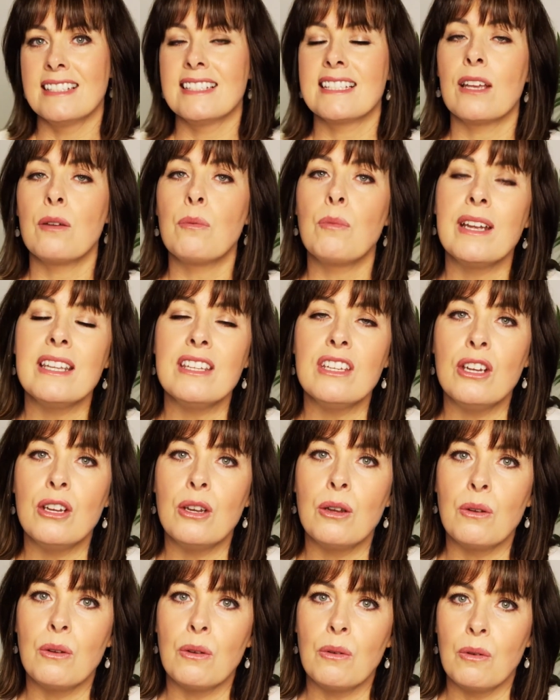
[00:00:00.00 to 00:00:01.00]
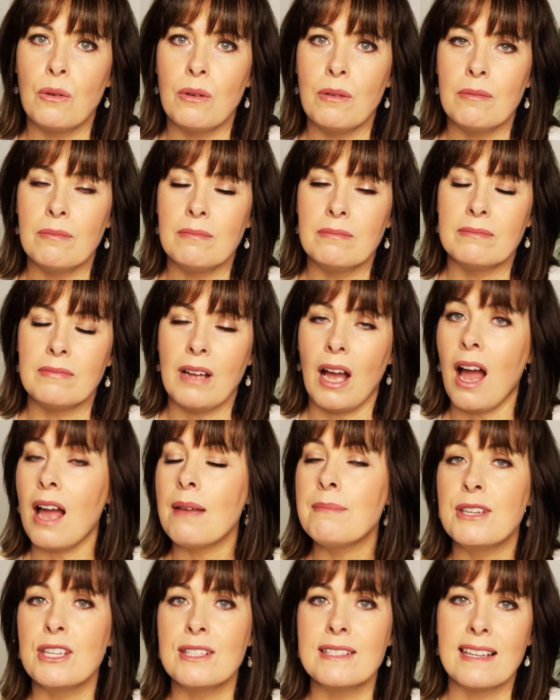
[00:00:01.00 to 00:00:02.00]
So when you,
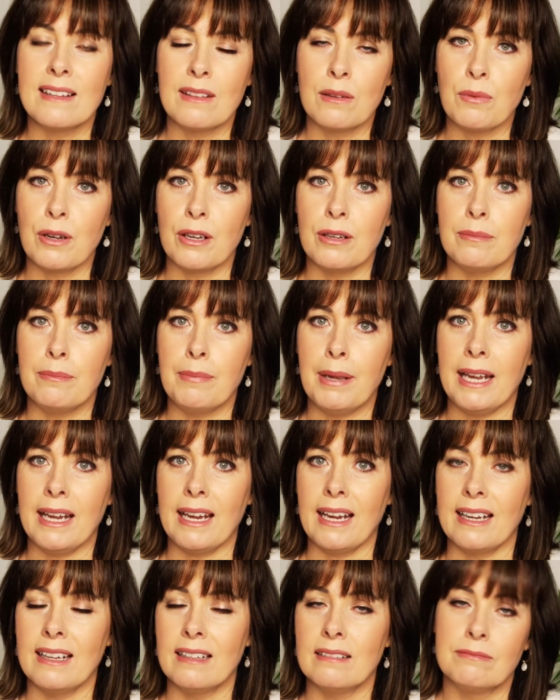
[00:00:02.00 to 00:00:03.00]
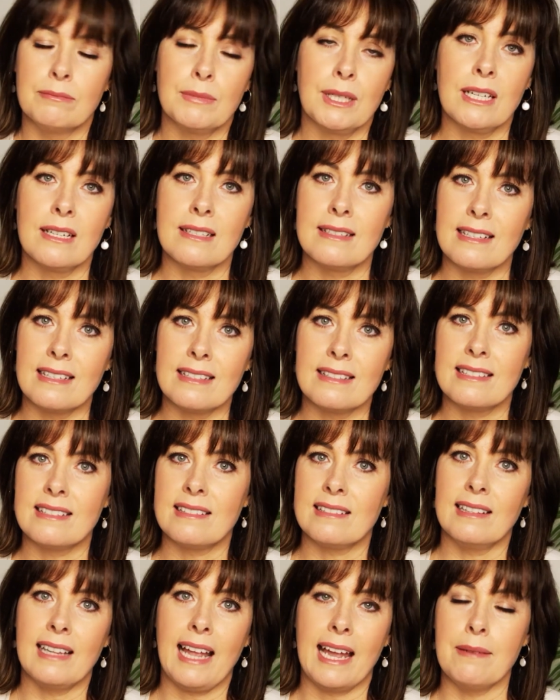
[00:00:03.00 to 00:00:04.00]
I'm using the word pee because
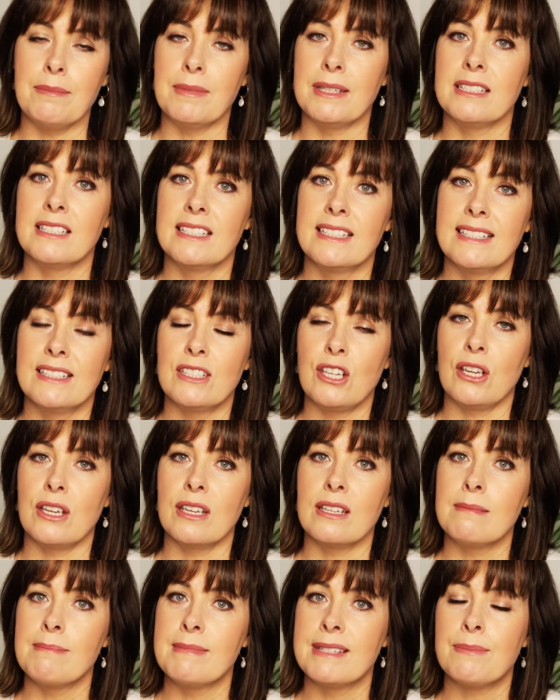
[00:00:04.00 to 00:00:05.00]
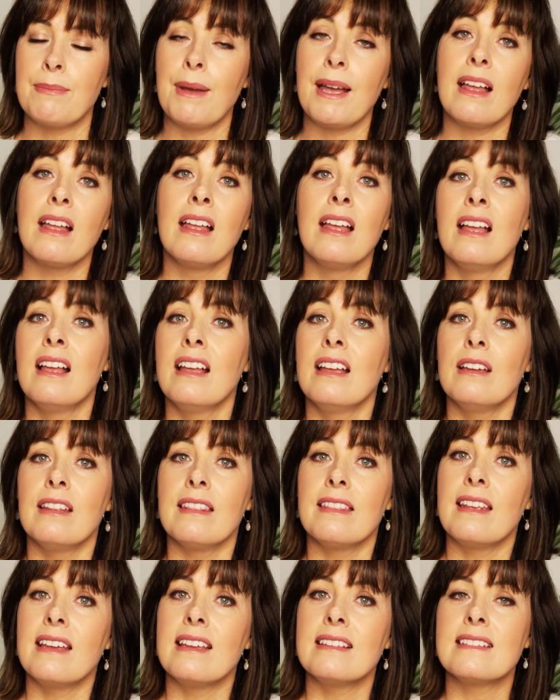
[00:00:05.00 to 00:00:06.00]
it's layman's terms, but
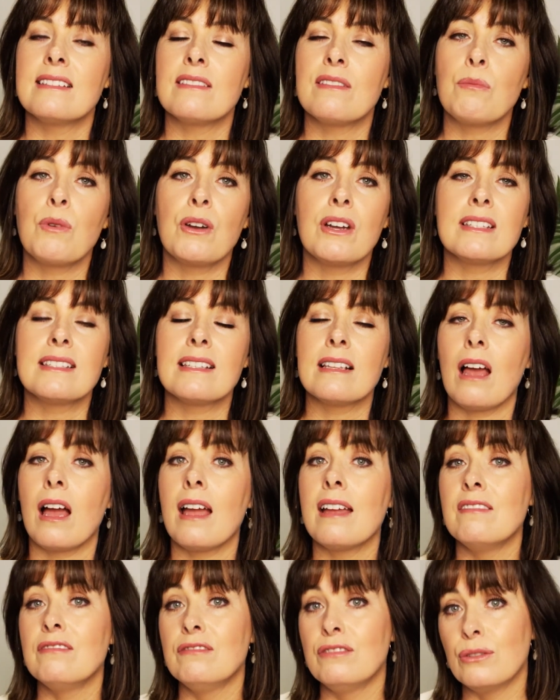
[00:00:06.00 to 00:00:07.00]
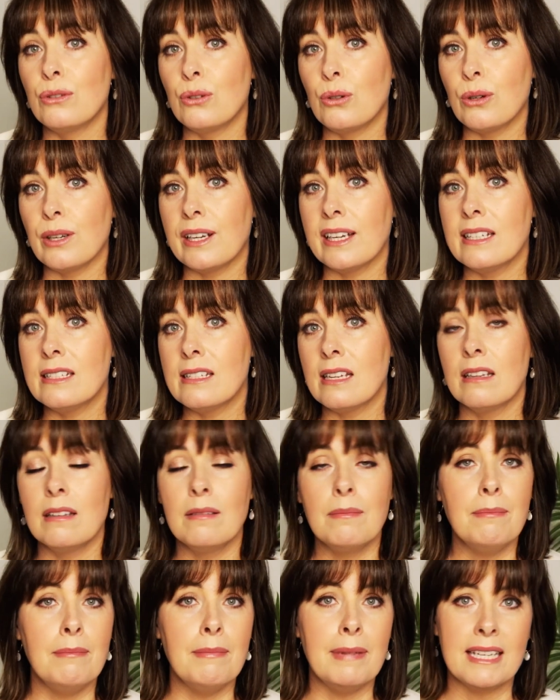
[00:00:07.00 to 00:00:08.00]
there's words like void,
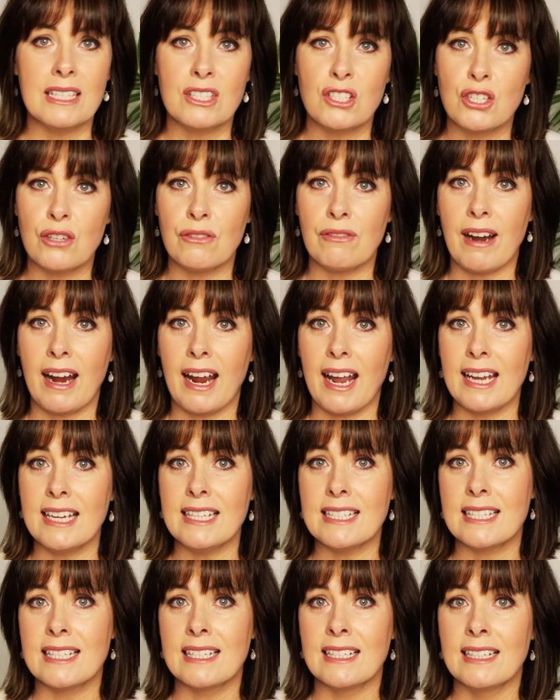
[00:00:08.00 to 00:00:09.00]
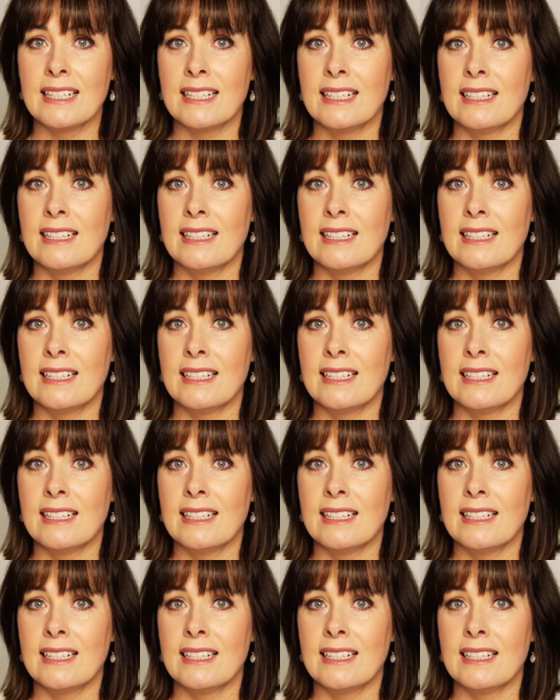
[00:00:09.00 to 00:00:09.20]
micturate.